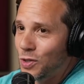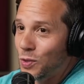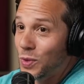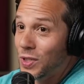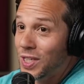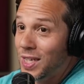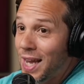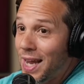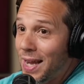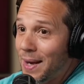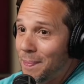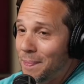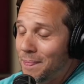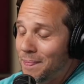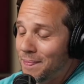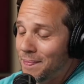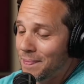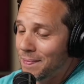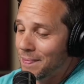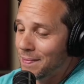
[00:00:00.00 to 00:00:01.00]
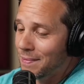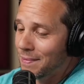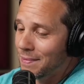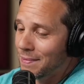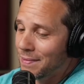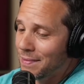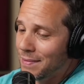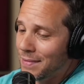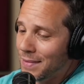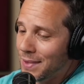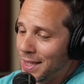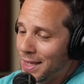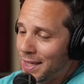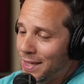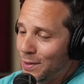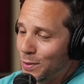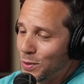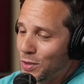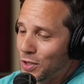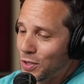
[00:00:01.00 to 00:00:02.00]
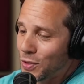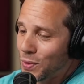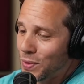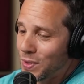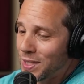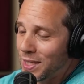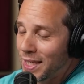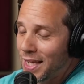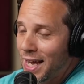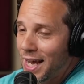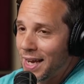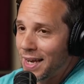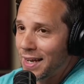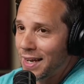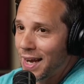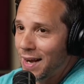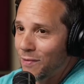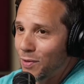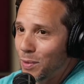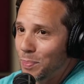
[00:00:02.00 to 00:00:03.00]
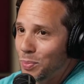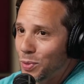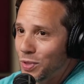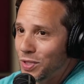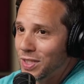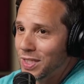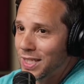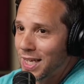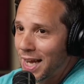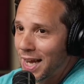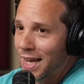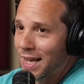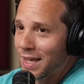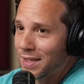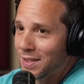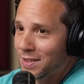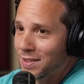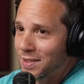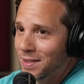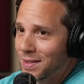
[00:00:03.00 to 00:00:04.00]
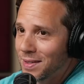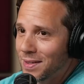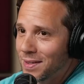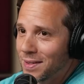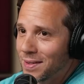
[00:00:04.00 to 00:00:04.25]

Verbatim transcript: to escape, and Luchasaurus again never puts his hands